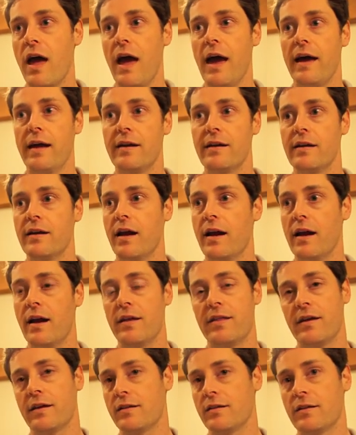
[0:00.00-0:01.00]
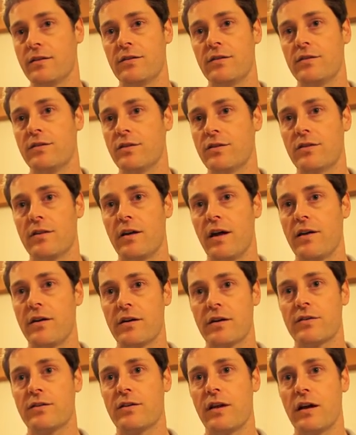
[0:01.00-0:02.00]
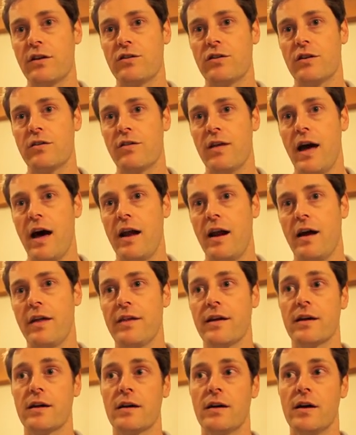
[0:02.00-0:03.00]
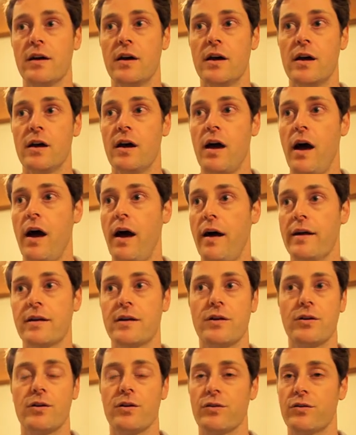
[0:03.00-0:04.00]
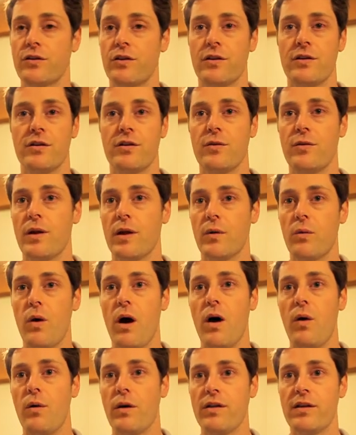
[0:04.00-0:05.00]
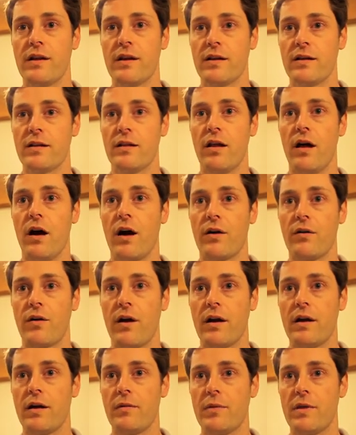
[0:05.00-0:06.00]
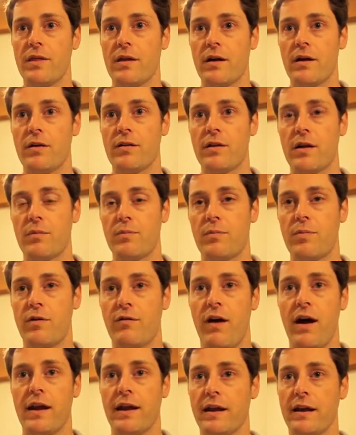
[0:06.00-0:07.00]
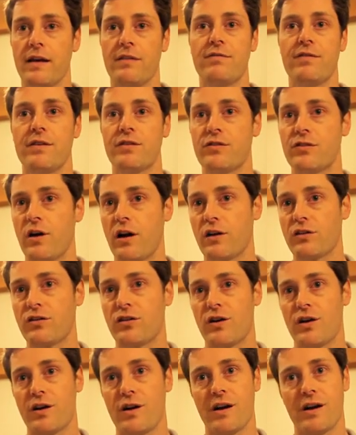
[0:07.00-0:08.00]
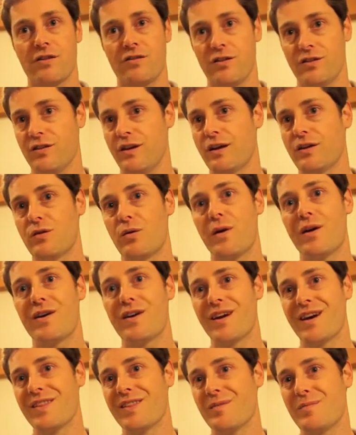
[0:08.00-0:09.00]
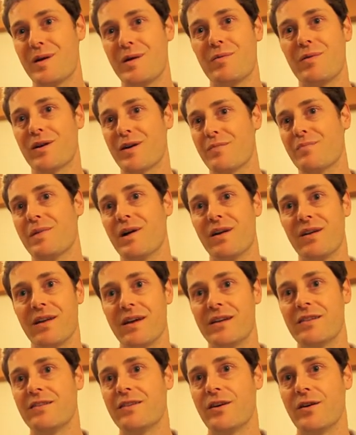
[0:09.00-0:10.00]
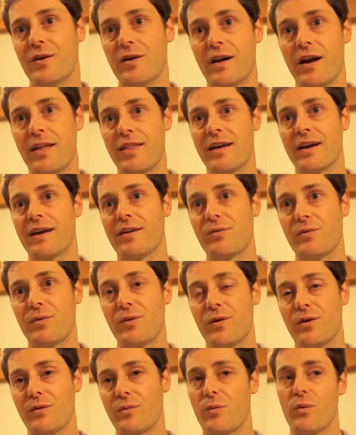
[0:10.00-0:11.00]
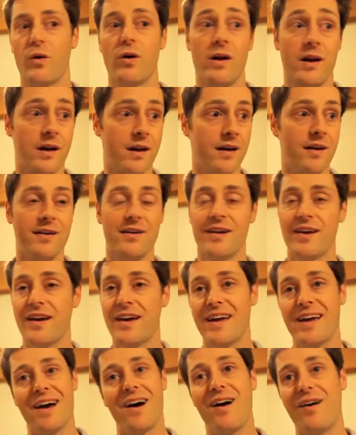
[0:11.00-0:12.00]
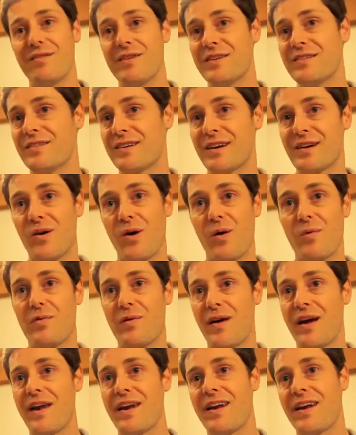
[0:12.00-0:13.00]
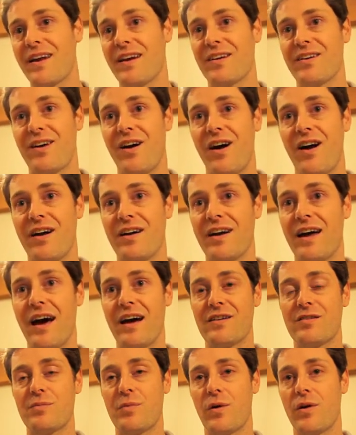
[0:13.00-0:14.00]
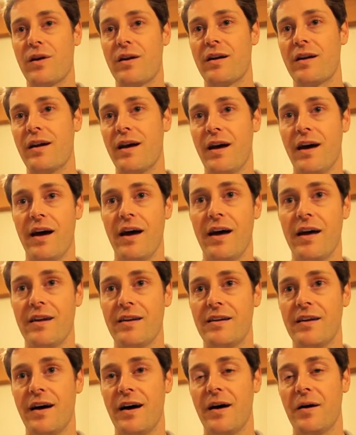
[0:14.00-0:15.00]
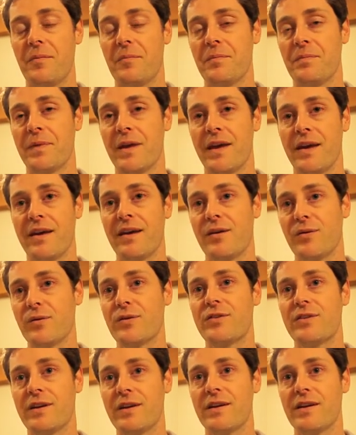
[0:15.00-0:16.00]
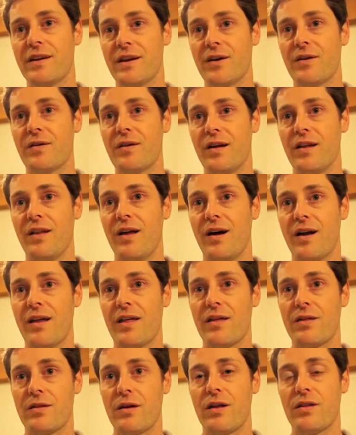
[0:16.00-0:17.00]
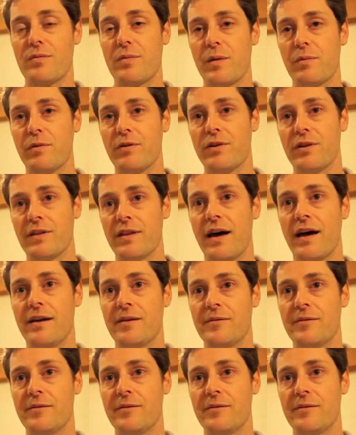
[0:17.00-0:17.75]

And I think this is just another extension of that. I think Google's going to do really well with it in the long run. I mean, they're providing an infrastructure just like Twitter did that people can build into, and I think we're going to obviously incorporate it into our dashboard, and we'll see a lot of other people doing that.